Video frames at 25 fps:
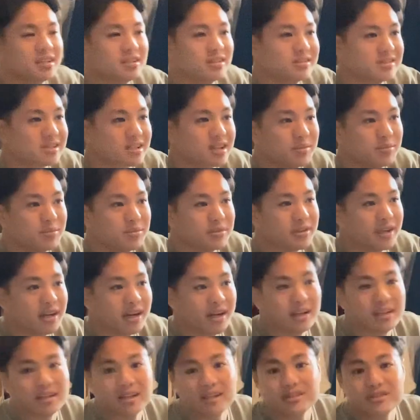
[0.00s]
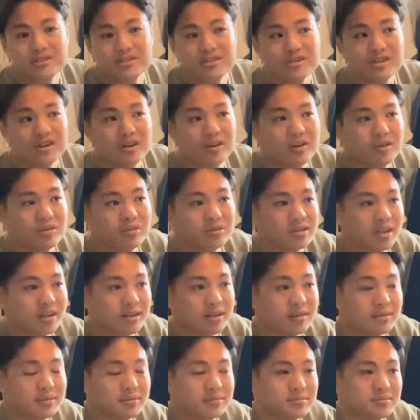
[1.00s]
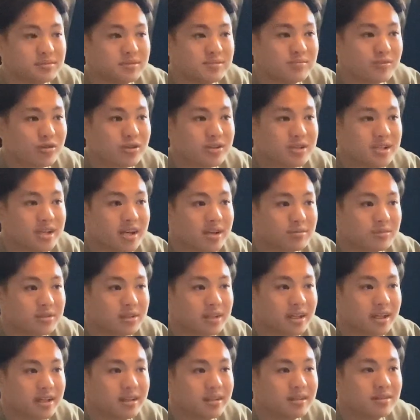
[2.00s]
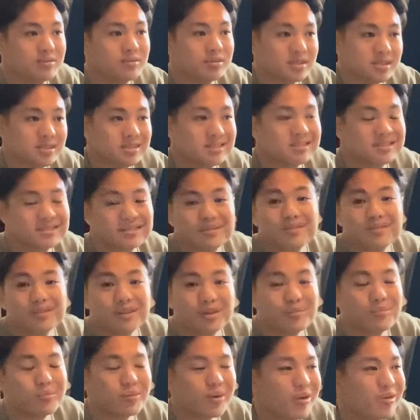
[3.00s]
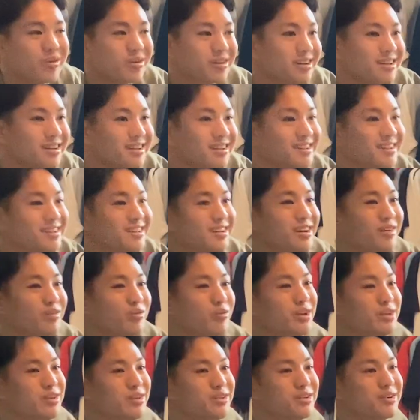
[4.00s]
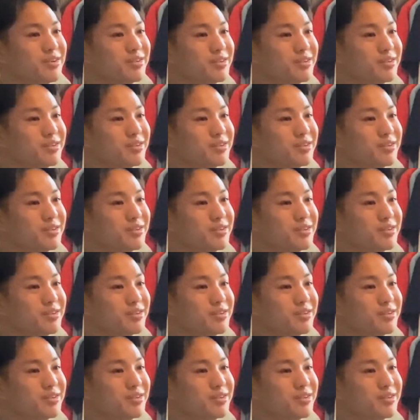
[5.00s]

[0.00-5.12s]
there's a couple that I'd like to show that are more denim related, which is the bulk of what you go to